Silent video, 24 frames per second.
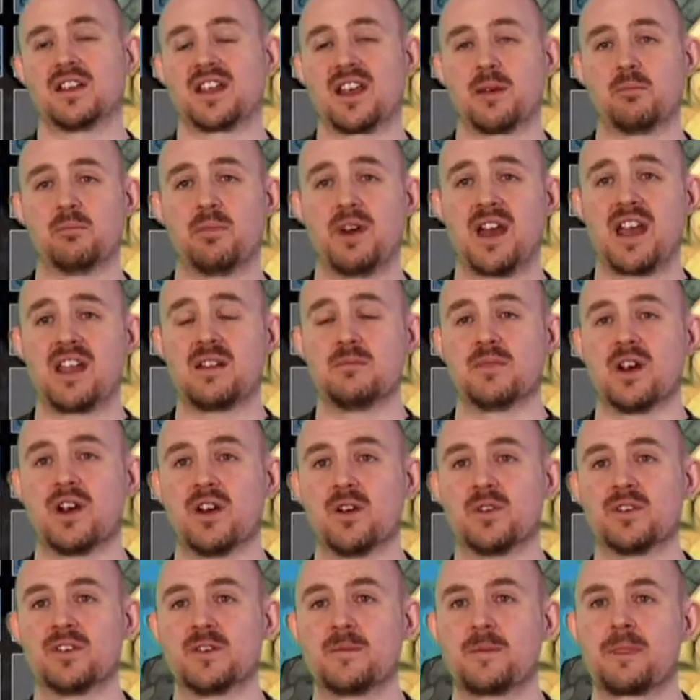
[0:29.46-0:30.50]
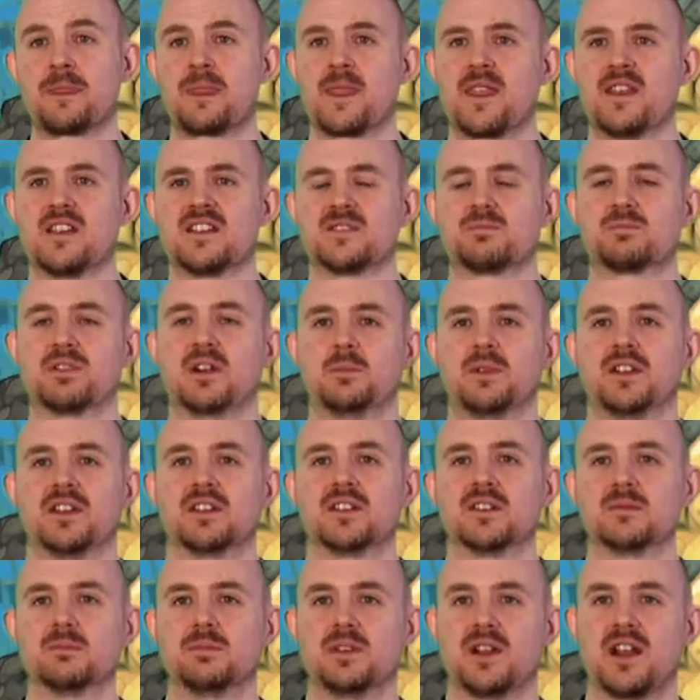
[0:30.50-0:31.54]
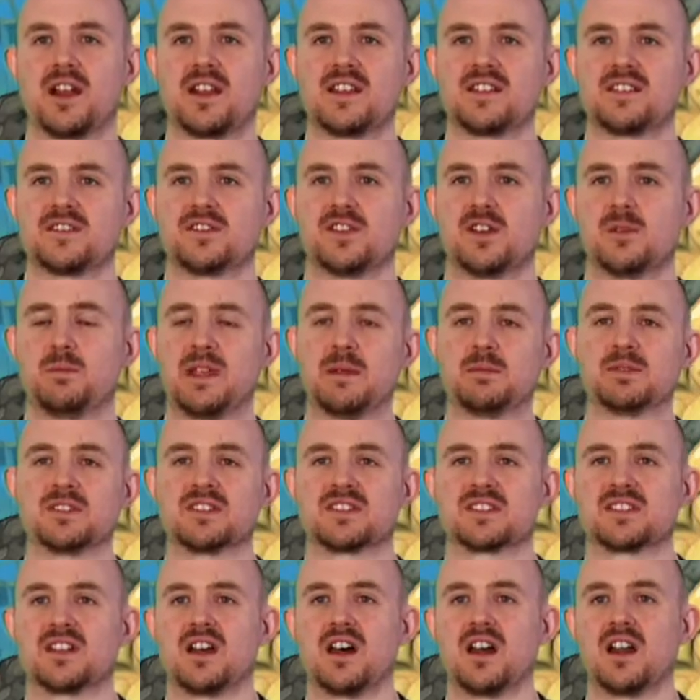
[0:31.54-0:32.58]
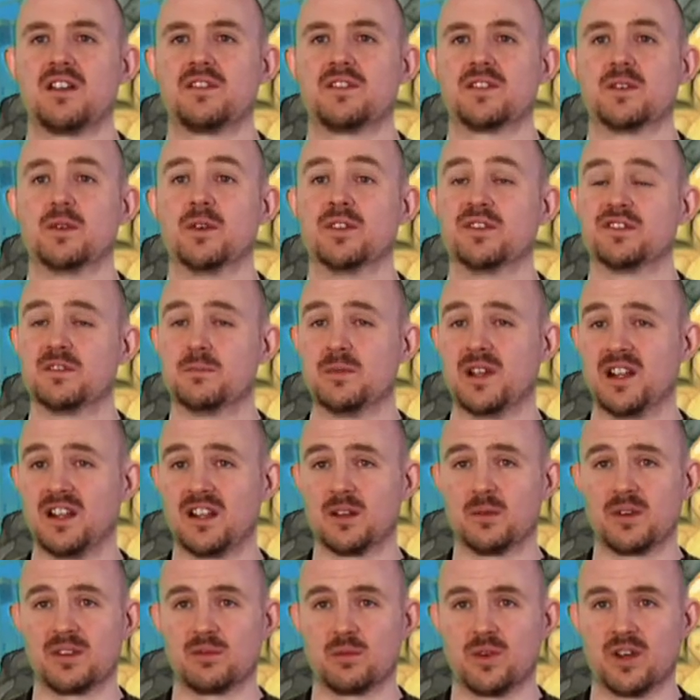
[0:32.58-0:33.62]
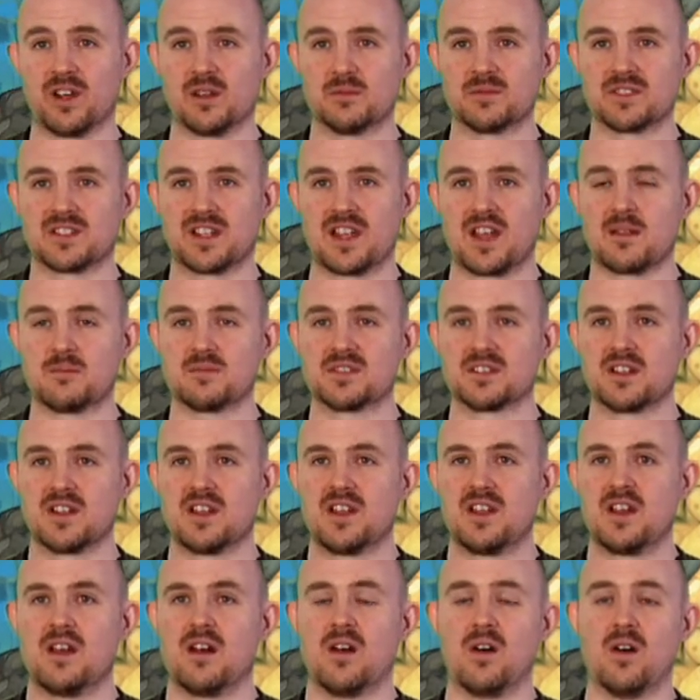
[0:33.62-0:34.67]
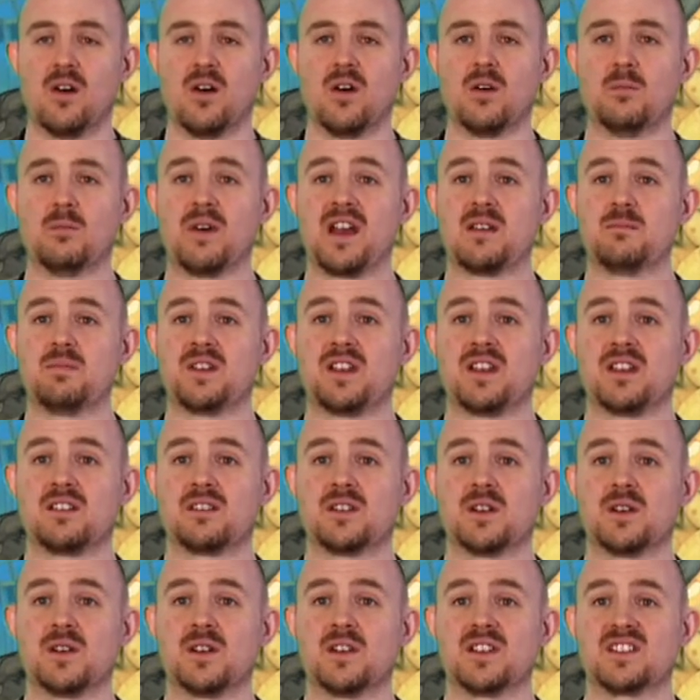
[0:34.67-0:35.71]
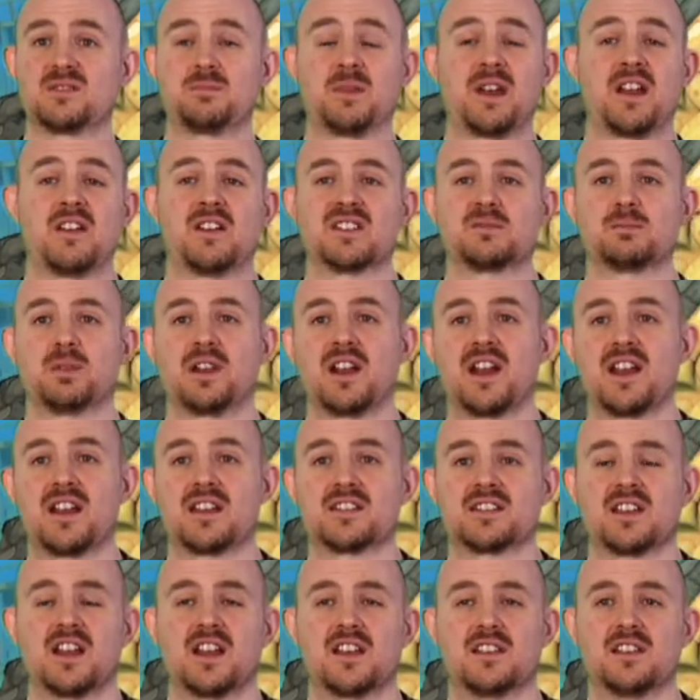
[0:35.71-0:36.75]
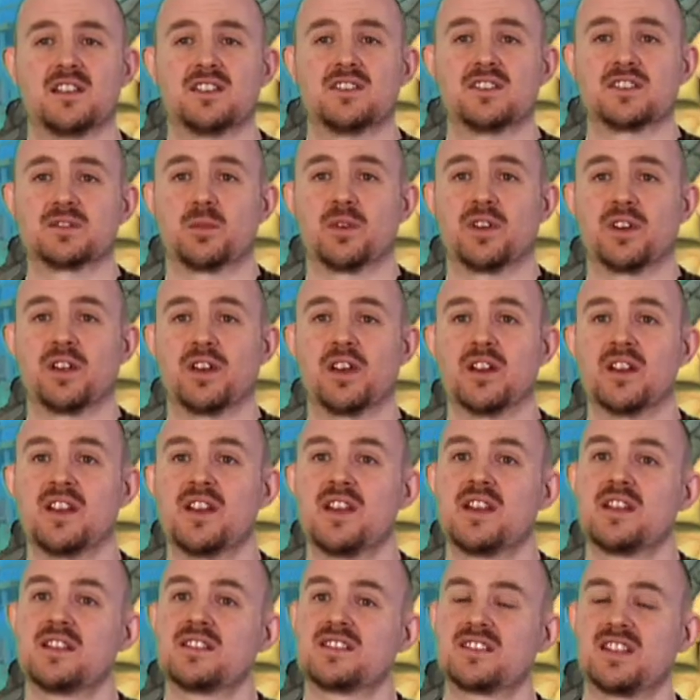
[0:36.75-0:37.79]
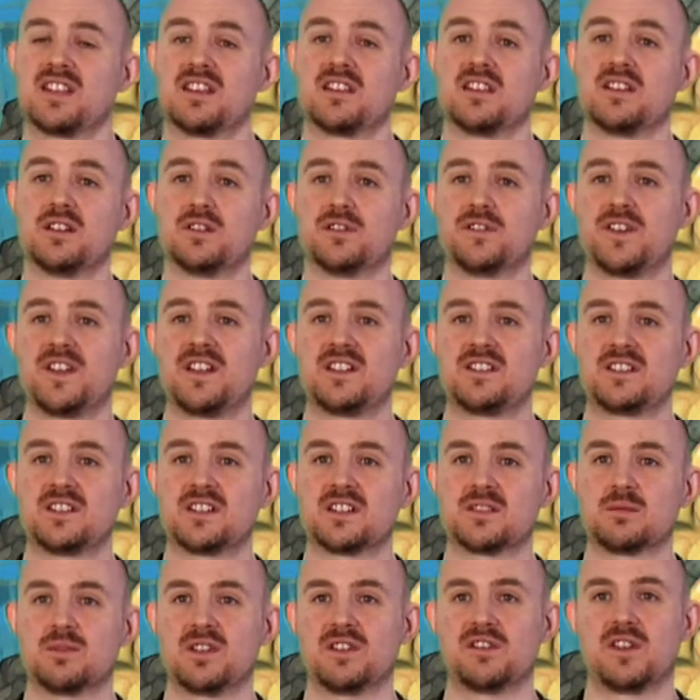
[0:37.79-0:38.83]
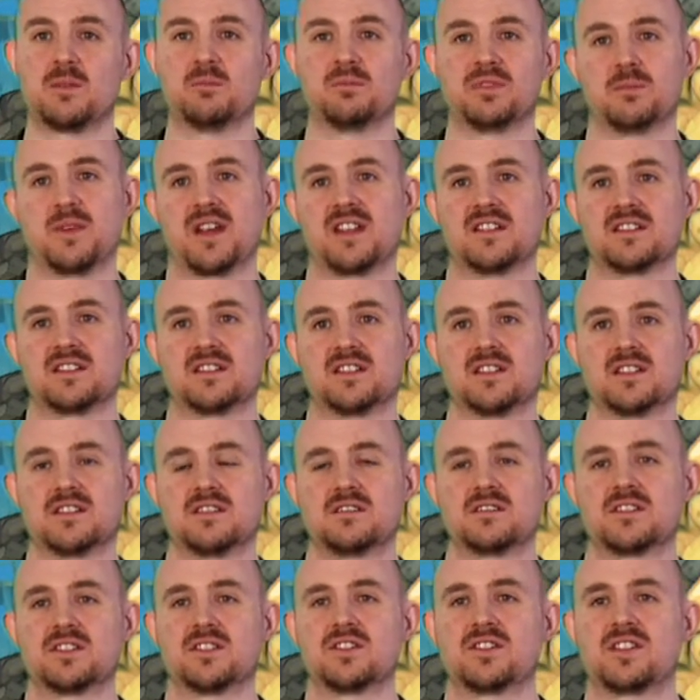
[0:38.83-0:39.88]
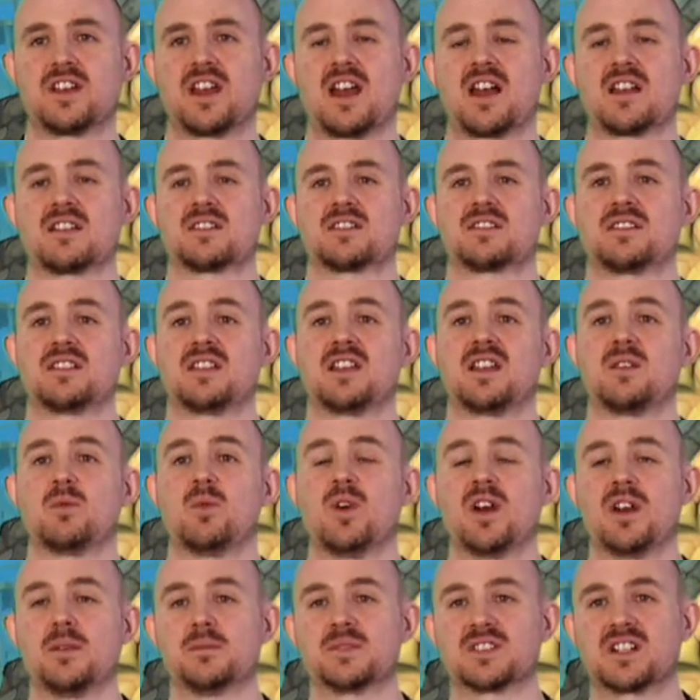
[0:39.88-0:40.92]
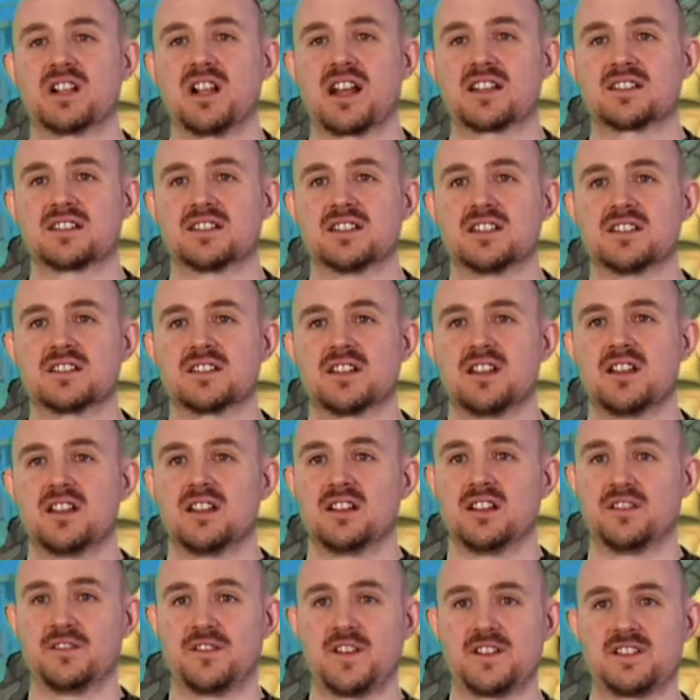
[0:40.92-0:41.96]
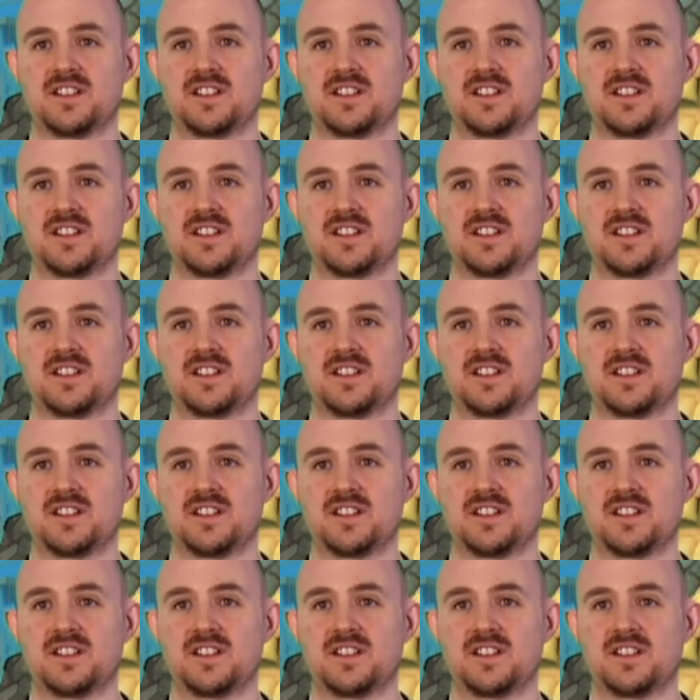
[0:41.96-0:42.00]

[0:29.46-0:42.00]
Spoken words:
The campaign mode is probably a good place for people to start if they're unfamiliar with Worms games, or maybe they're experienced players and they just want to see the new features we've implemented, such as the Worms classes, the